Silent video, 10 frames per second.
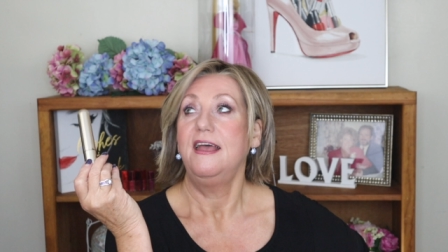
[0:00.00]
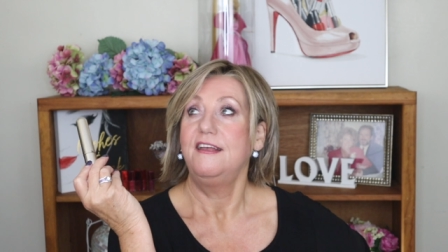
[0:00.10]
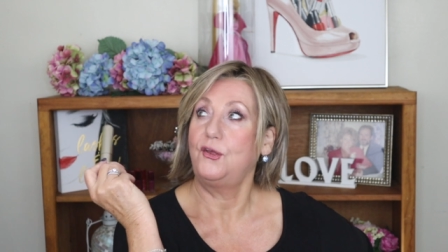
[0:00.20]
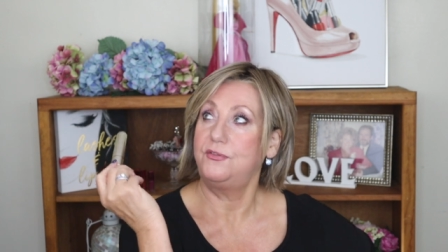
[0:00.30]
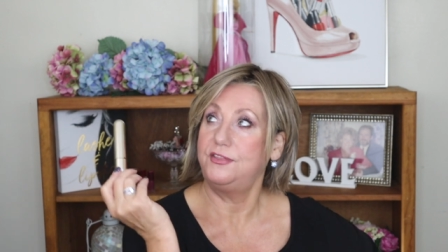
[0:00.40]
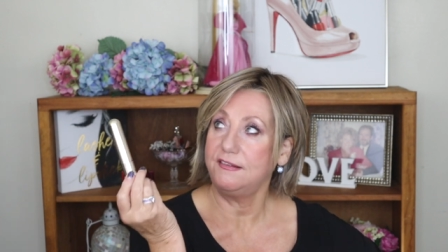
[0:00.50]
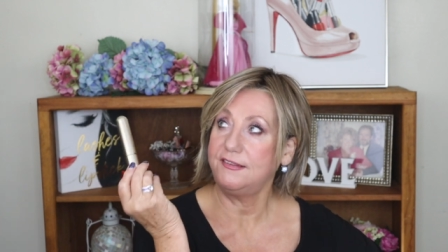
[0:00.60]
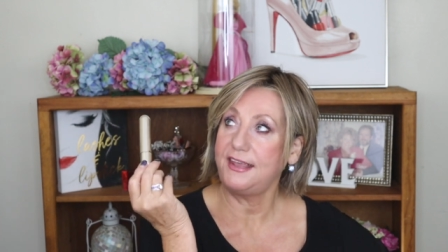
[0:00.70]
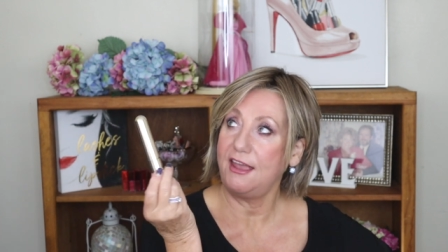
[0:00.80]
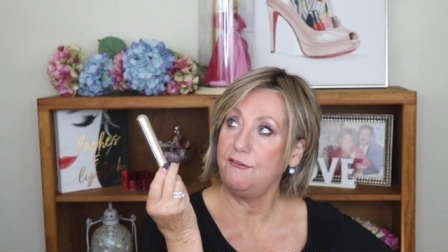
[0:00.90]
So
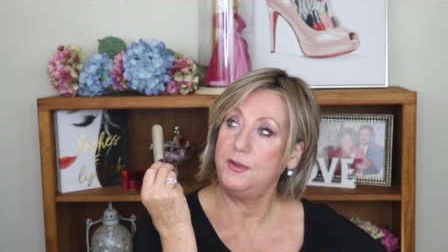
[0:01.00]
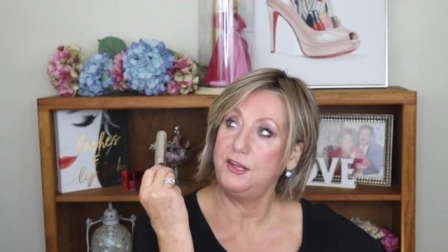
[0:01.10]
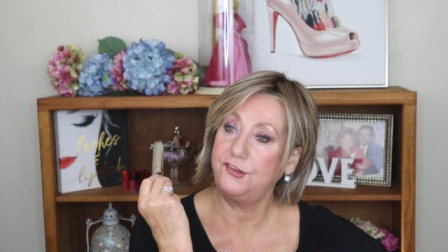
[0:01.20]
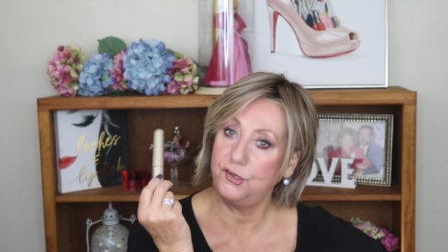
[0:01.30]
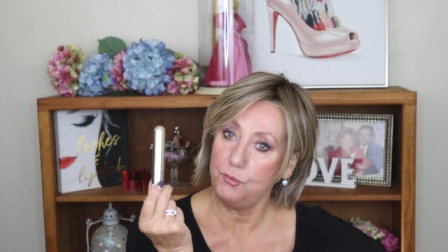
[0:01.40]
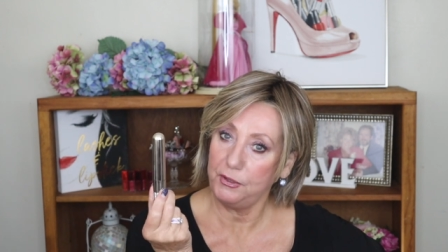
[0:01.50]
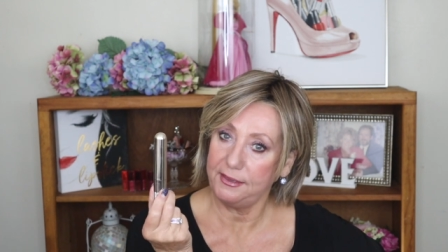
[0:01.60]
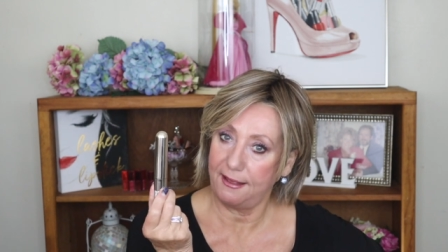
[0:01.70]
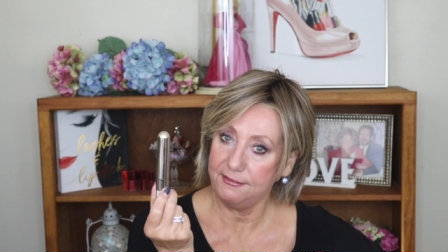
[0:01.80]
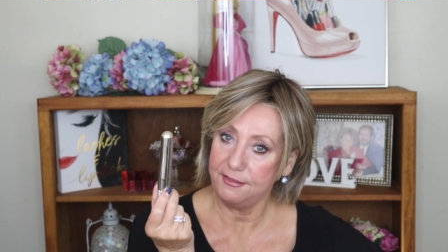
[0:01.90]
this gave me super
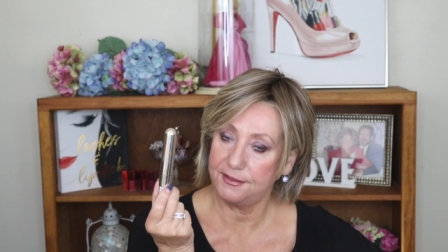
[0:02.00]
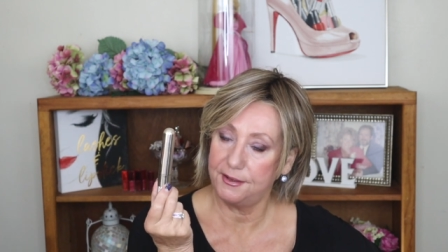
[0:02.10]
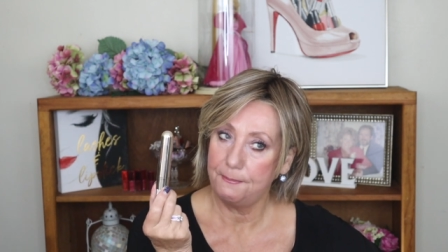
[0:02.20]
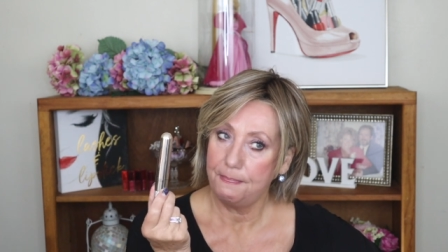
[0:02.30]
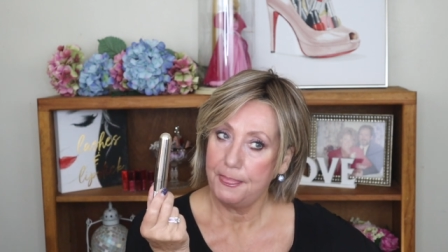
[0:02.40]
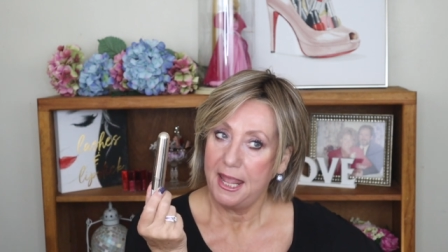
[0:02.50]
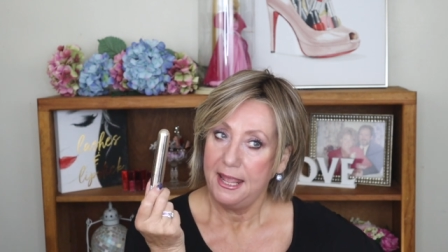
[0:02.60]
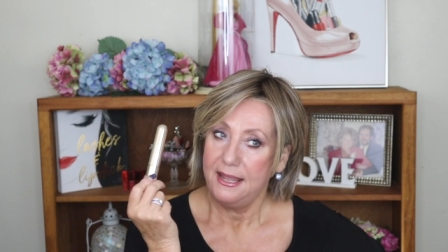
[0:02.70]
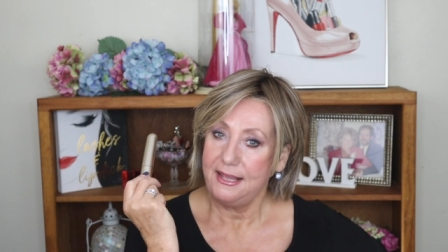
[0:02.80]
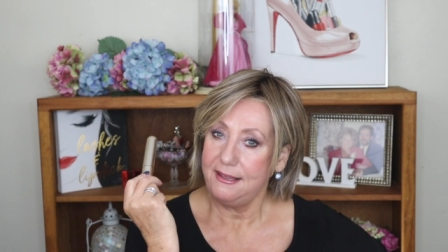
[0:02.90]
length,
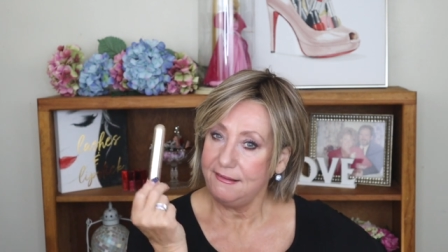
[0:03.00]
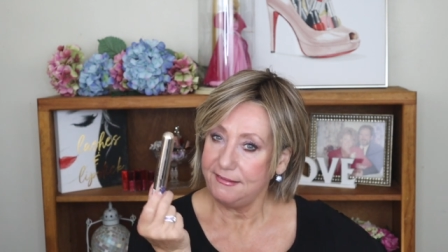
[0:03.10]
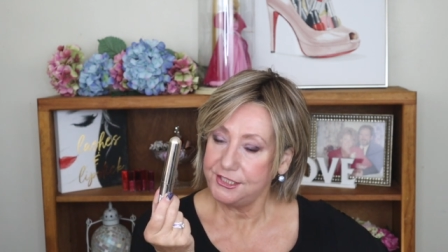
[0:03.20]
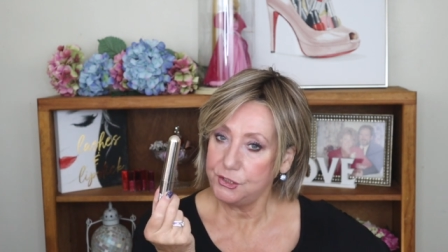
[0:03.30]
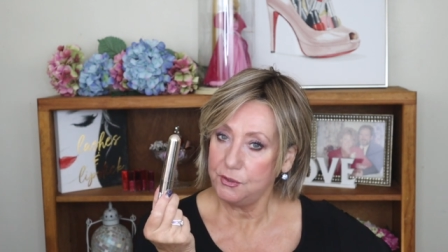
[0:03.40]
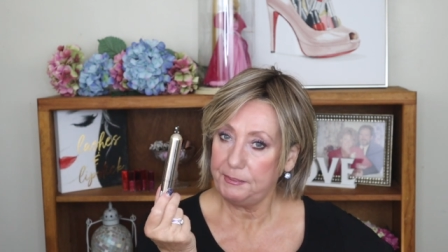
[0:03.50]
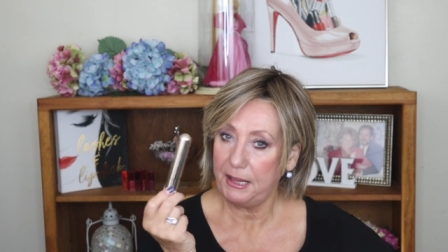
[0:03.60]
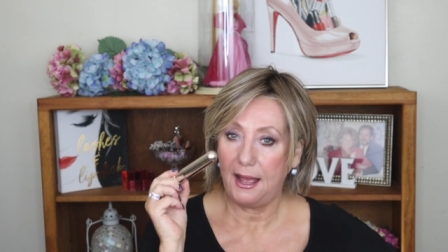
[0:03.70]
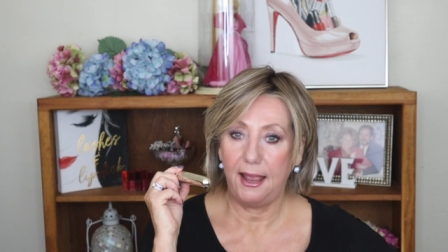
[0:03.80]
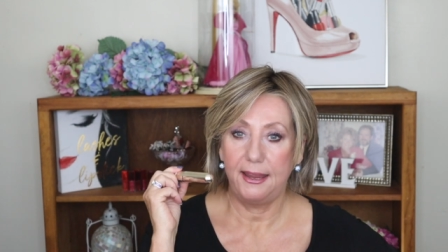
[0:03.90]
easy to
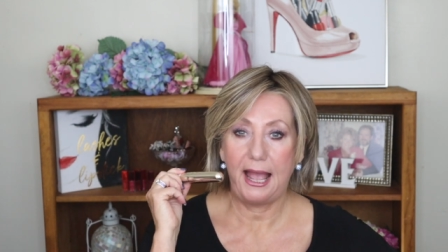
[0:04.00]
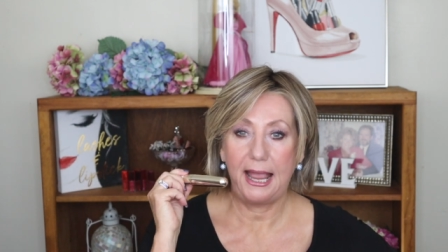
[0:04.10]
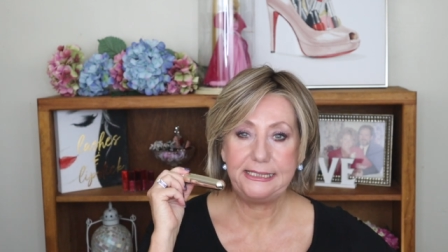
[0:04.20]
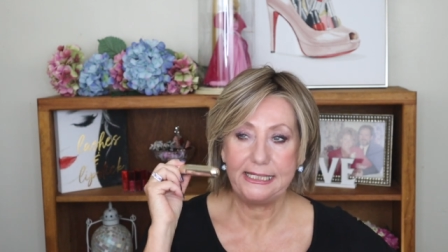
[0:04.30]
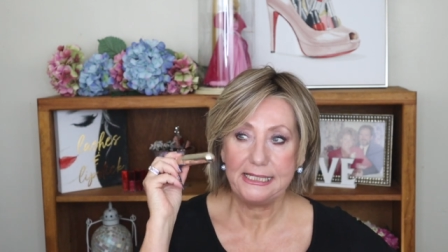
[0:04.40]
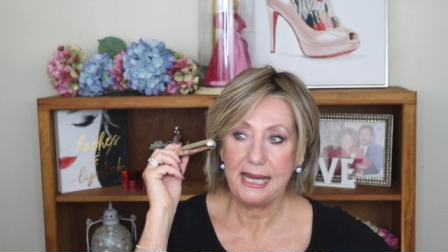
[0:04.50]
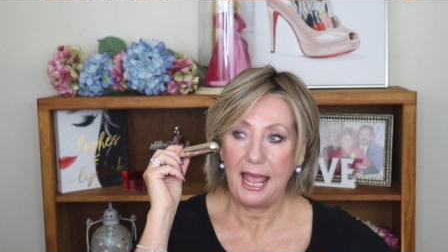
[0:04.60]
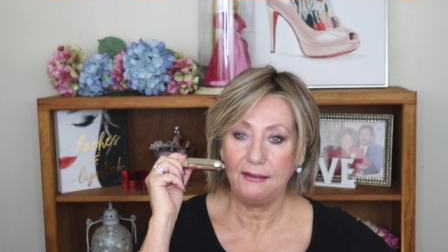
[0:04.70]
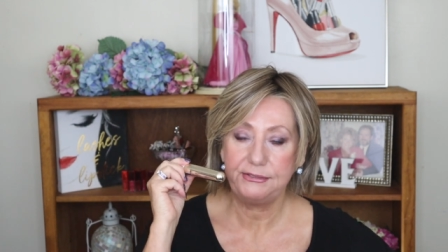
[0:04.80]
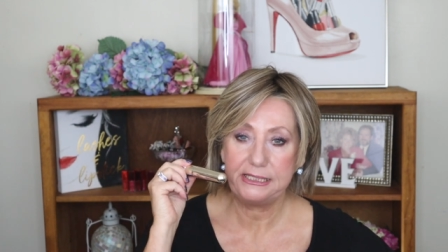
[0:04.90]
apply. I didn't
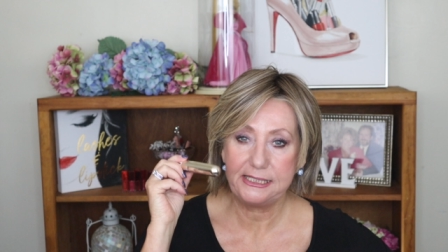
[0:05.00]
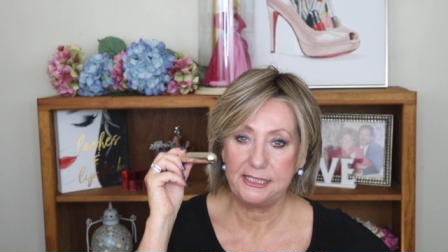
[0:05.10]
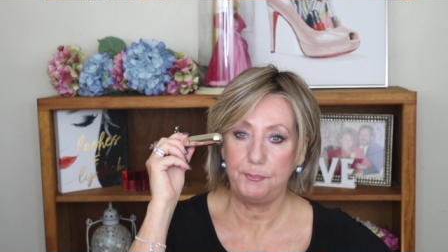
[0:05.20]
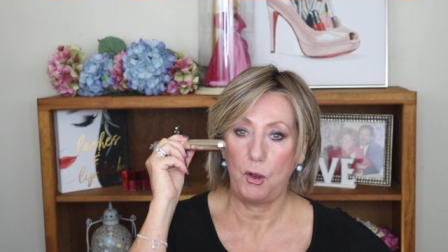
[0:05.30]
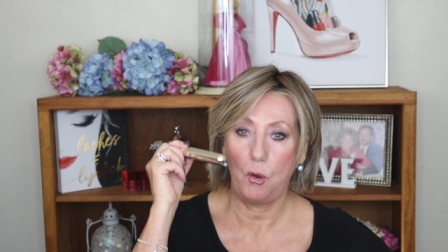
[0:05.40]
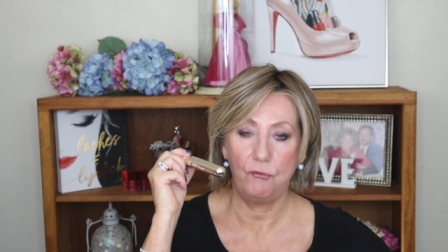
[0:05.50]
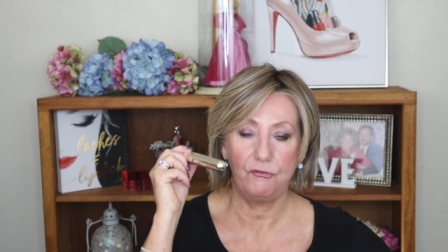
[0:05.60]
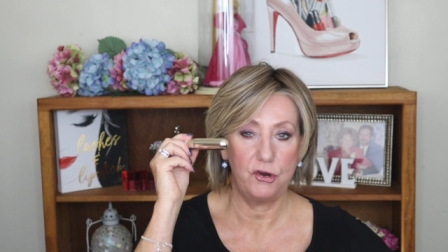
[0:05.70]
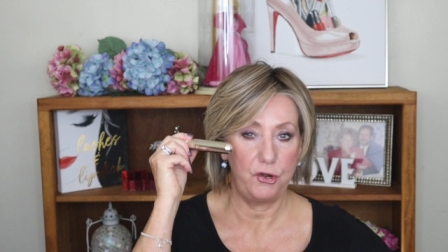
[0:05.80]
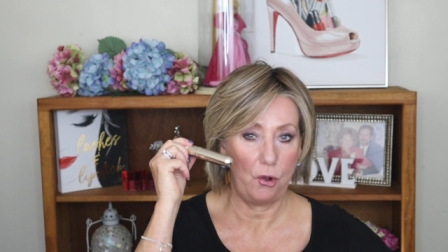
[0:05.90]
have to dip
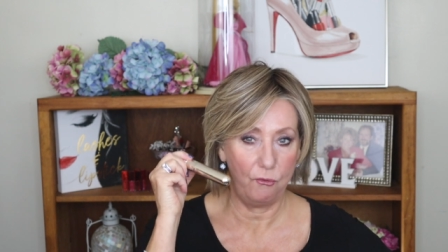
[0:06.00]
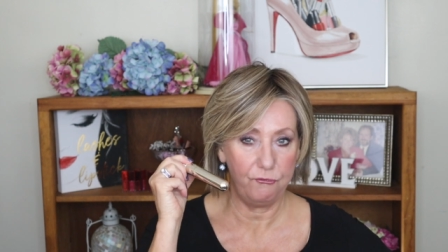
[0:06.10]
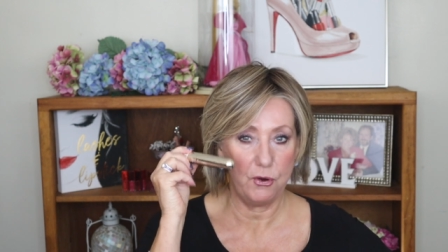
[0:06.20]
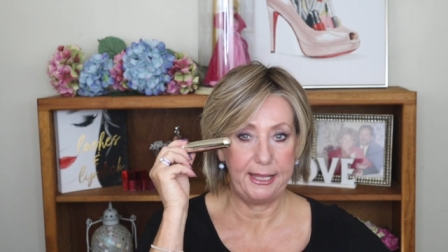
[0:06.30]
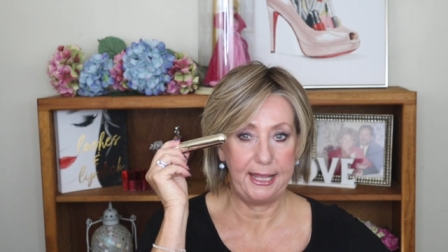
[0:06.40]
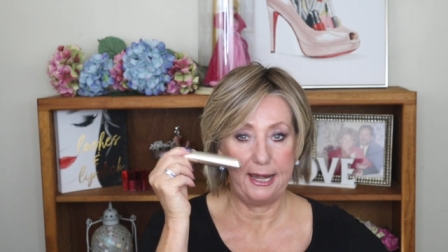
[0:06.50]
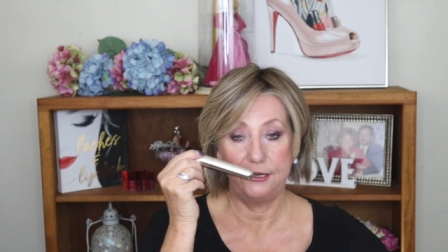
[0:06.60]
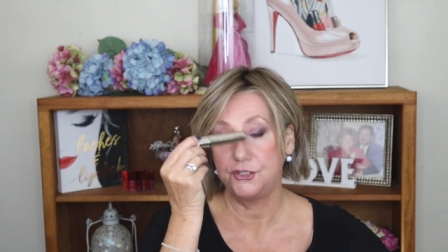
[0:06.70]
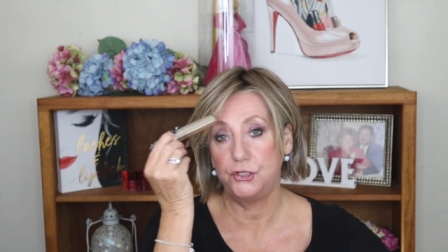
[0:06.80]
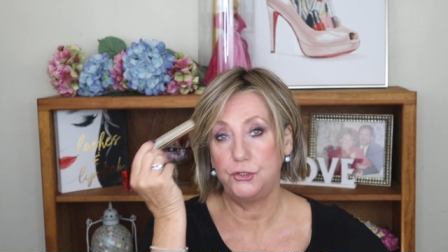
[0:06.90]
over and over
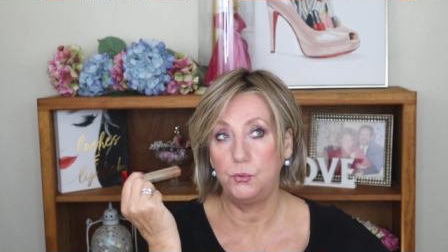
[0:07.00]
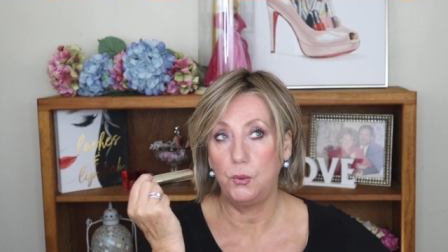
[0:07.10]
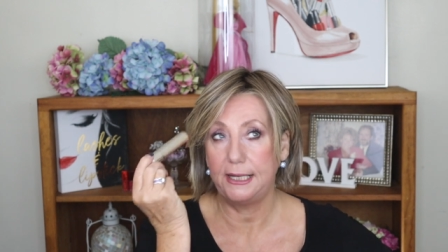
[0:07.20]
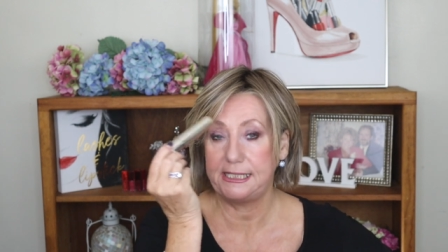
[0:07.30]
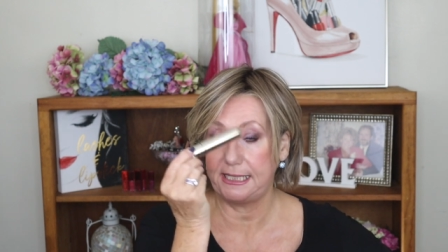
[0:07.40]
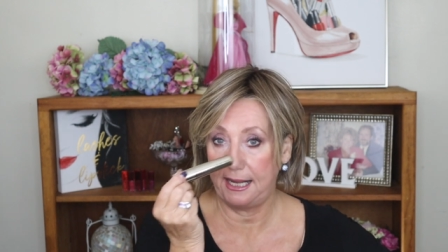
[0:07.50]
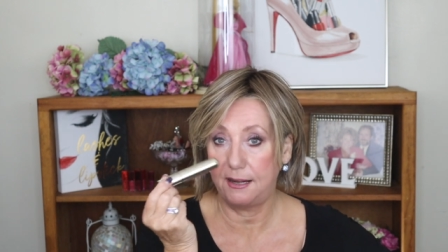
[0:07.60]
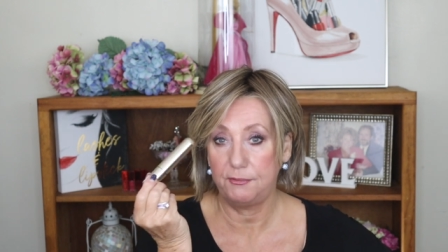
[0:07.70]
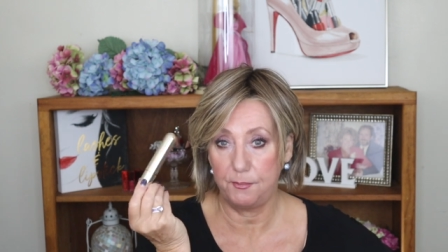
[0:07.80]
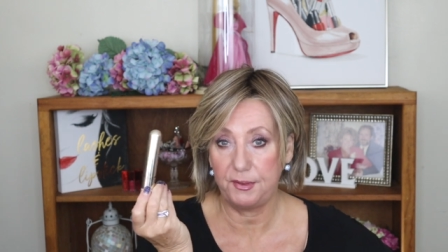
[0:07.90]
again to
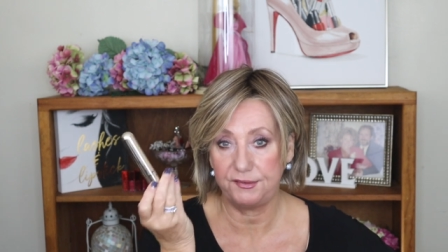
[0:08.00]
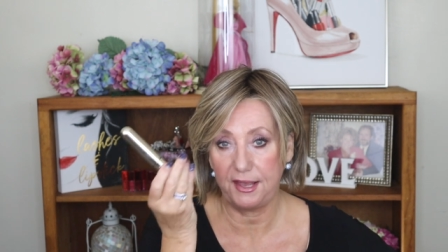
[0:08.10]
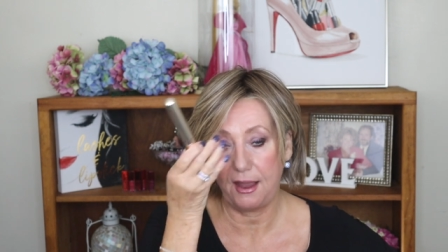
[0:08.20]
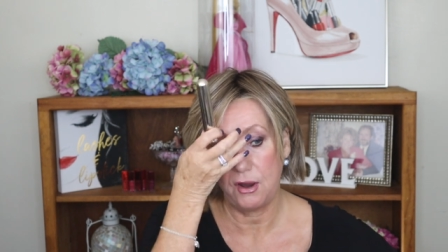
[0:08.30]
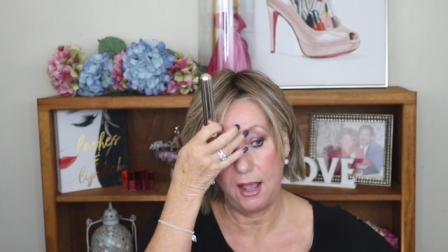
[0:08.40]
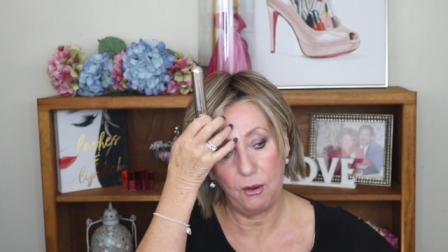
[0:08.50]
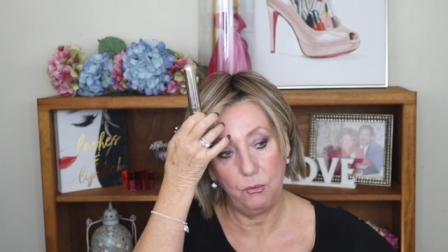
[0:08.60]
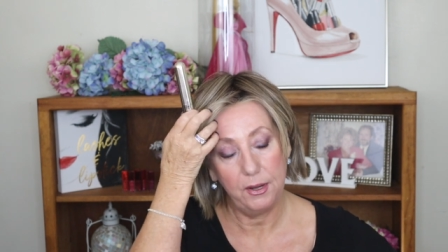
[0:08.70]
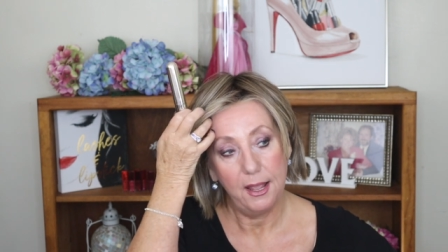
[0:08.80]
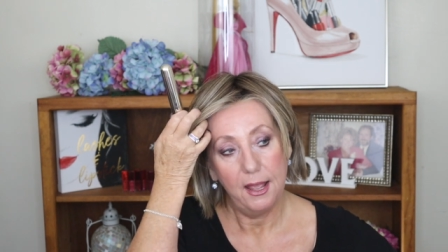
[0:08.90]
get the mascara out.